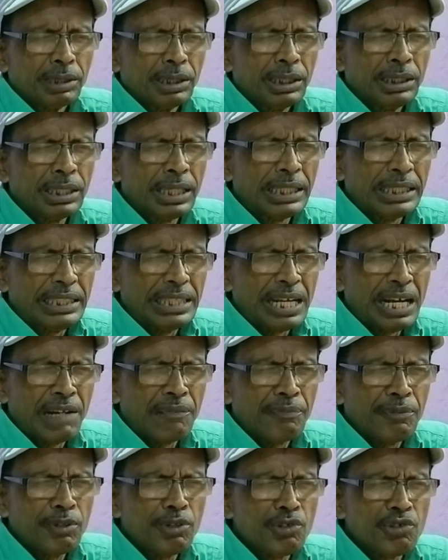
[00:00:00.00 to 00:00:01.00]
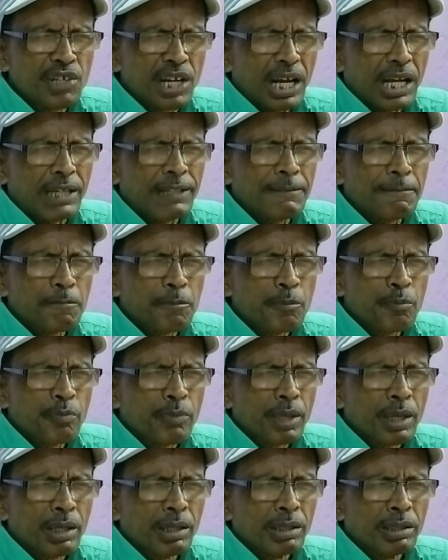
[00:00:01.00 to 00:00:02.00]
in the near future,
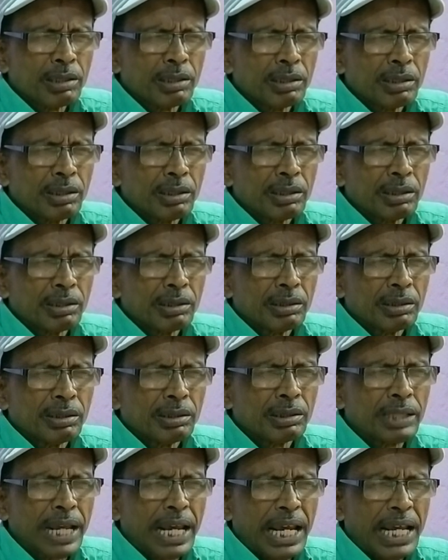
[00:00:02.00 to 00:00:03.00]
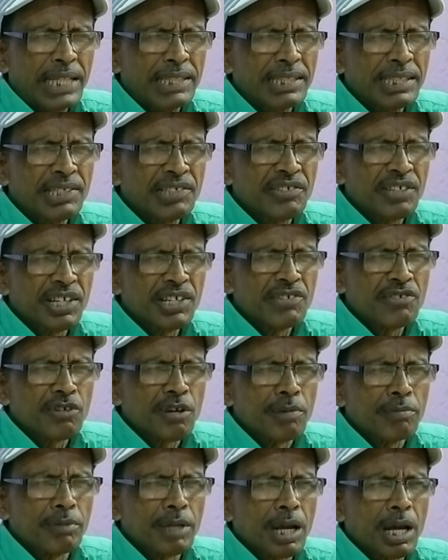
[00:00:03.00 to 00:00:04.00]
the existence
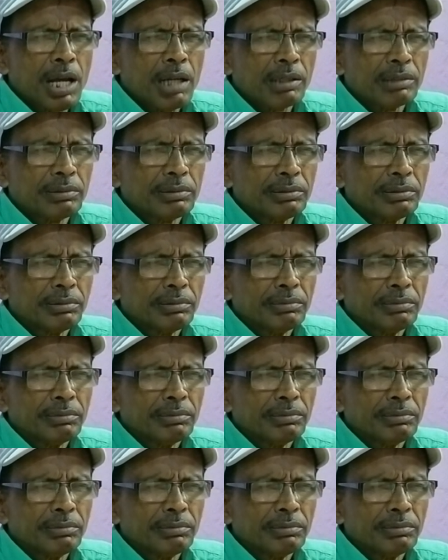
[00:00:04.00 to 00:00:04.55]
of the